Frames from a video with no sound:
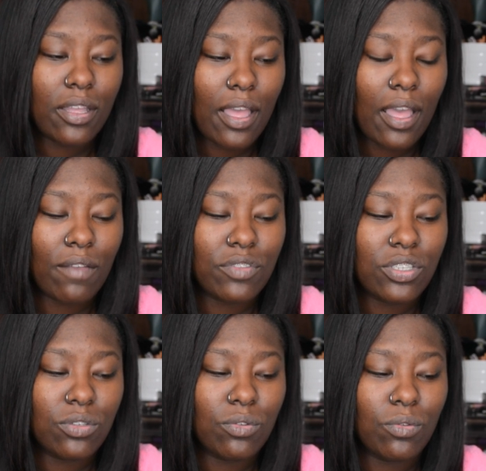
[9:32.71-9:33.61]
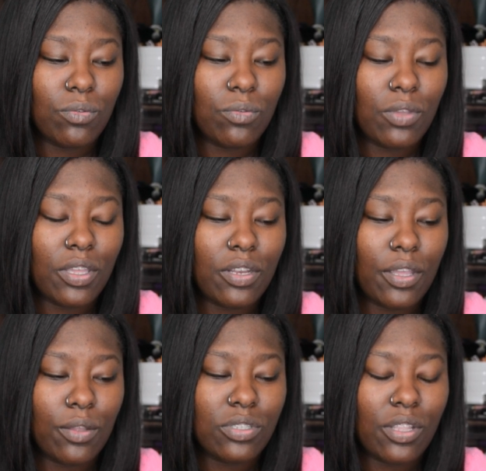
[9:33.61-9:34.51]
have to get
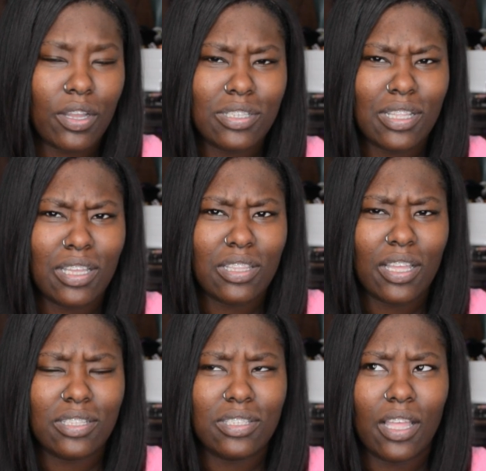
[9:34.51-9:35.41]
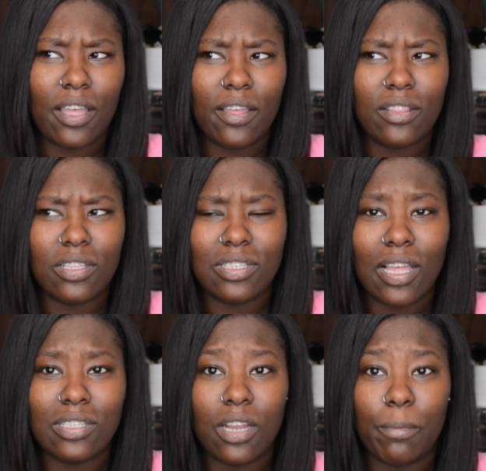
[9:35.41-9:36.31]
down to there because I think that's like the
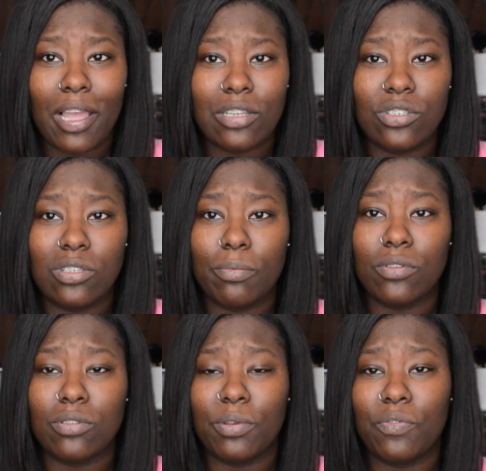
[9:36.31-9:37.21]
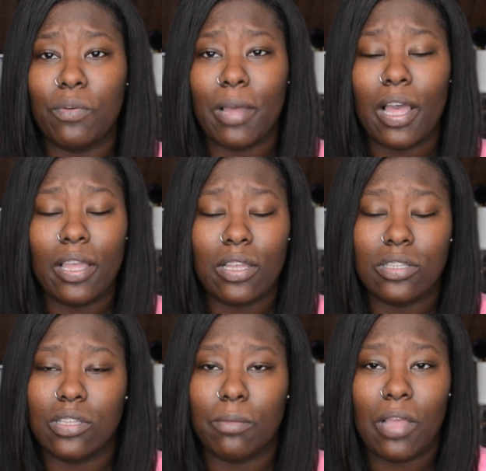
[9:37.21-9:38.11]
size that I'm actually supposed to be for my height
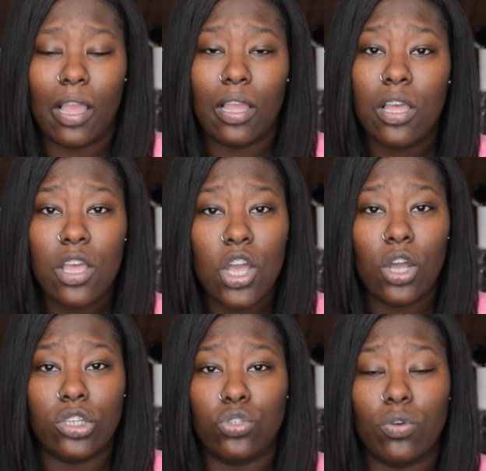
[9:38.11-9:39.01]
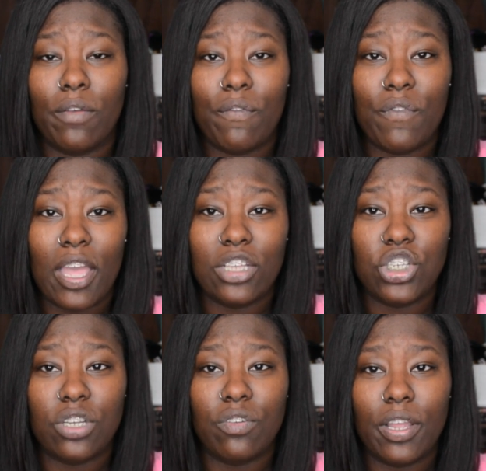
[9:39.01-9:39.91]
because I'm like a short fat
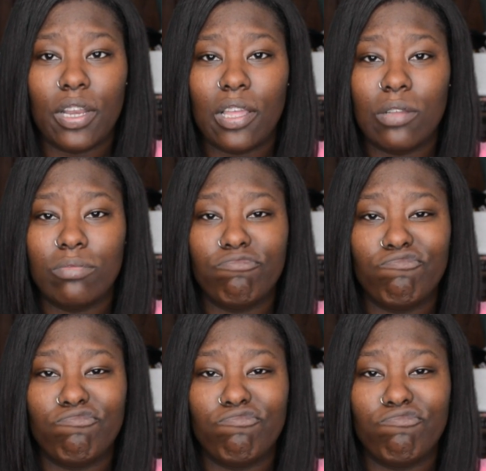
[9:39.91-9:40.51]
chick right now.